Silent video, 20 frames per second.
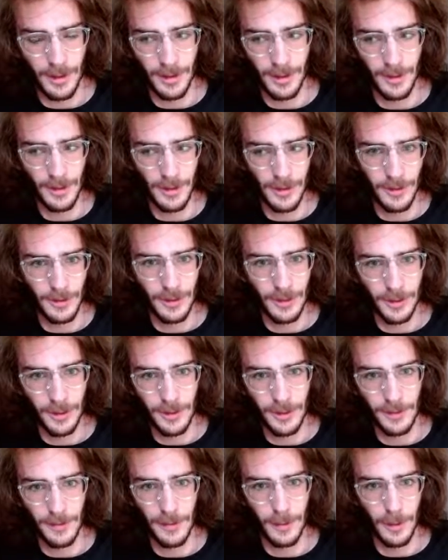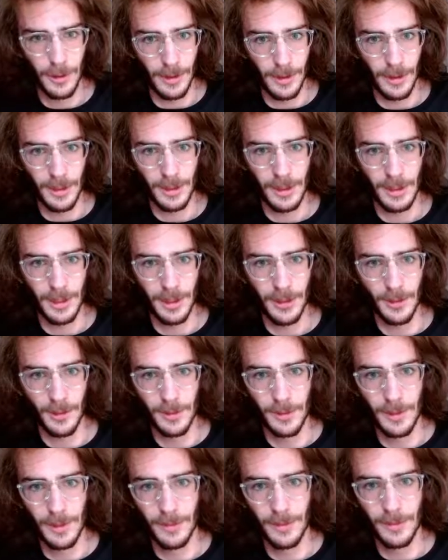here's your link if you want to like share it
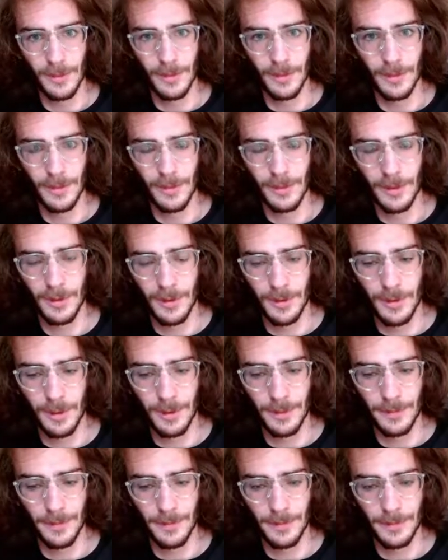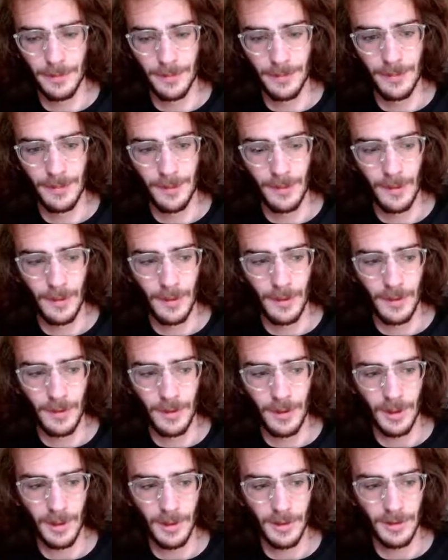with people.
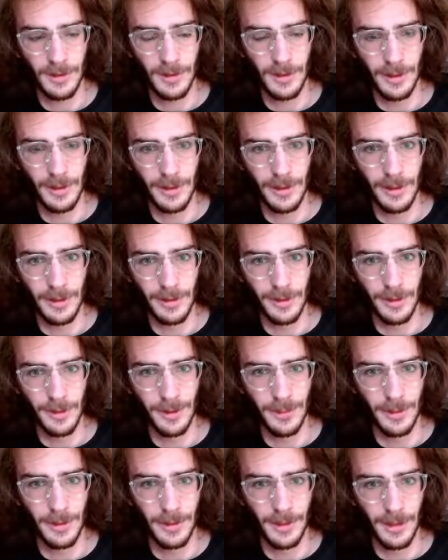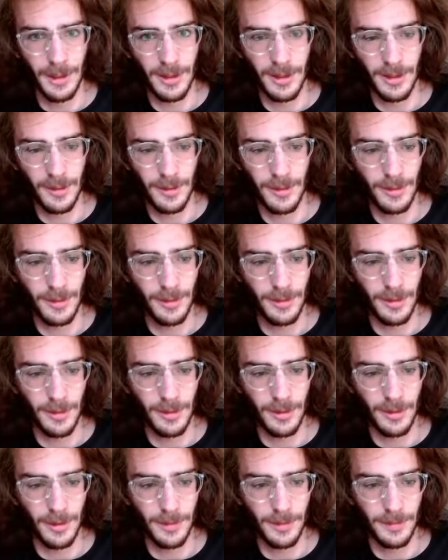It's like a nice way to bring that up,
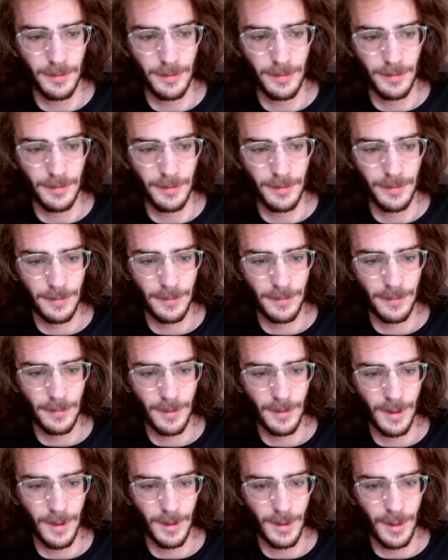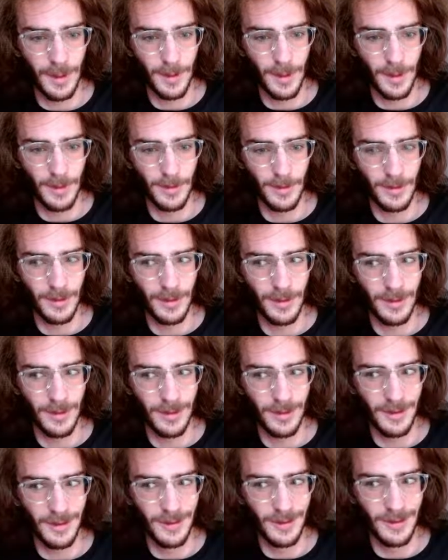and kind of make them feel like
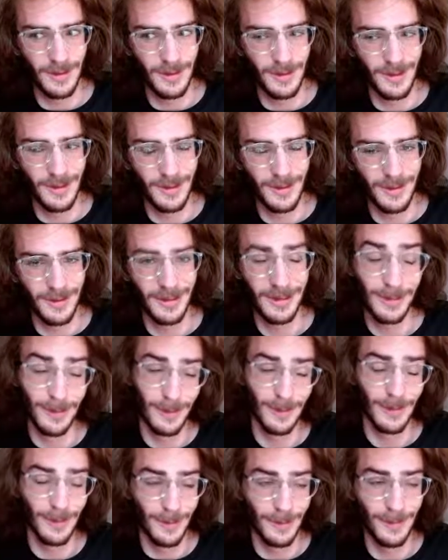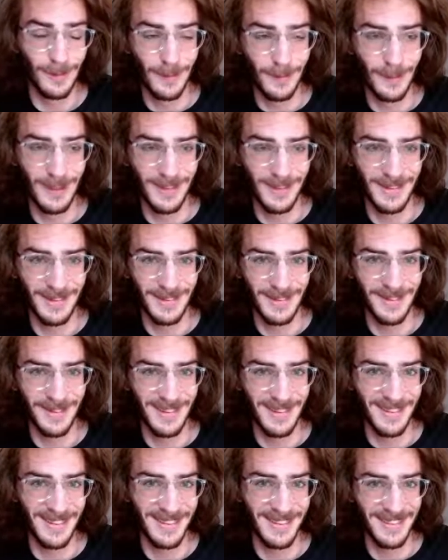they're already doing it, or they'll make it so
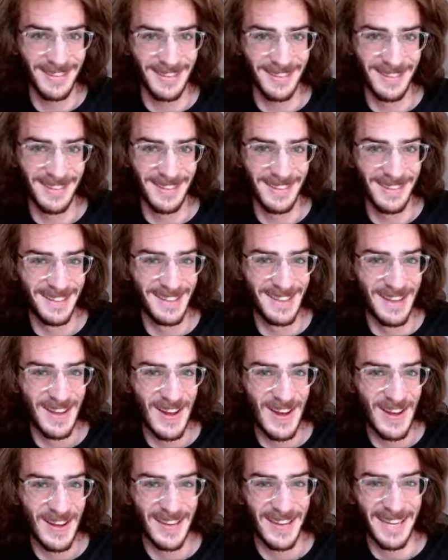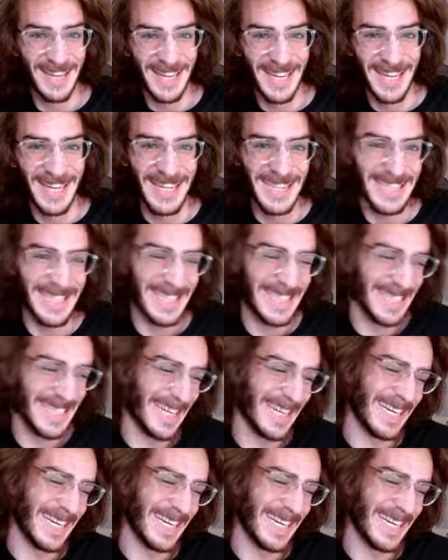they're already doing it, I guess.